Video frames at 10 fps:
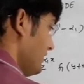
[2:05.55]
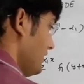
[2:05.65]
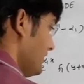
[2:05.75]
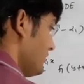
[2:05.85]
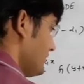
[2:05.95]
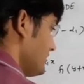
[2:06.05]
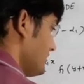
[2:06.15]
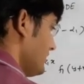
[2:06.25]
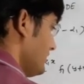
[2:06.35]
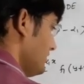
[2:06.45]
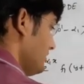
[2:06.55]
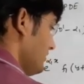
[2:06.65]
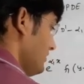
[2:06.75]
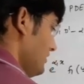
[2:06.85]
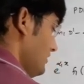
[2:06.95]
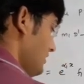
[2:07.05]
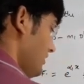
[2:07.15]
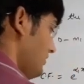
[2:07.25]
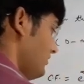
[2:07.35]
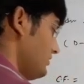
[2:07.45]
Here you can see that
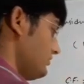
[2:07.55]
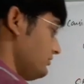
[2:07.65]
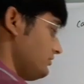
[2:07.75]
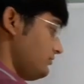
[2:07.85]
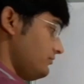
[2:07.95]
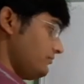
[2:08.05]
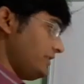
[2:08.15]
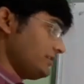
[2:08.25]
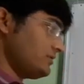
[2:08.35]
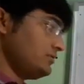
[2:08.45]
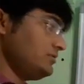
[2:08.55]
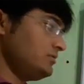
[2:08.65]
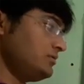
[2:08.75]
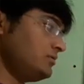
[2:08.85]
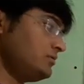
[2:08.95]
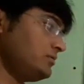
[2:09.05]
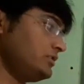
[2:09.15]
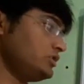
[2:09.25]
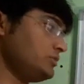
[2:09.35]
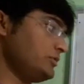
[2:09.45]
our factor
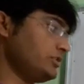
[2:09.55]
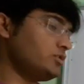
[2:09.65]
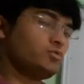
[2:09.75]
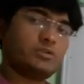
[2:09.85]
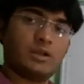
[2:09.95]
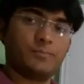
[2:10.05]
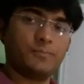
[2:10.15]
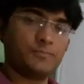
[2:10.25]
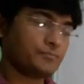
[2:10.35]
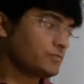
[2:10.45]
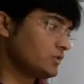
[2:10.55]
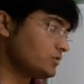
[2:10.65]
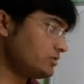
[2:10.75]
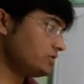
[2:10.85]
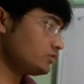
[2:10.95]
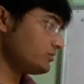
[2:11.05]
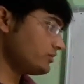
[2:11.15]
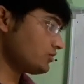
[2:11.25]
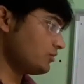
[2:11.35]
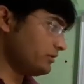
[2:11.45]
is repeated 2 times. So this will be
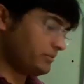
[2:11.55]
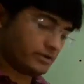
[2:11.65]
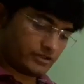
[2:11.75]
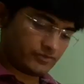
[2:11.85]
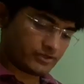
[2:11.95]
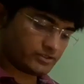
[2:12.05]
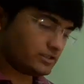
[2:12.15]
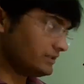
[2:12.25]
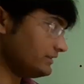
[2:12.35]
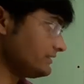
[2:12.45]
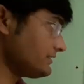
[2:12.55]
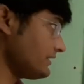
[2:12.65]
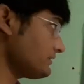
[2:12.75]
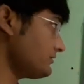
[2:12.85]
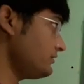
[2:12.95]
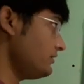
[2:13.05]
a complementary function in this case.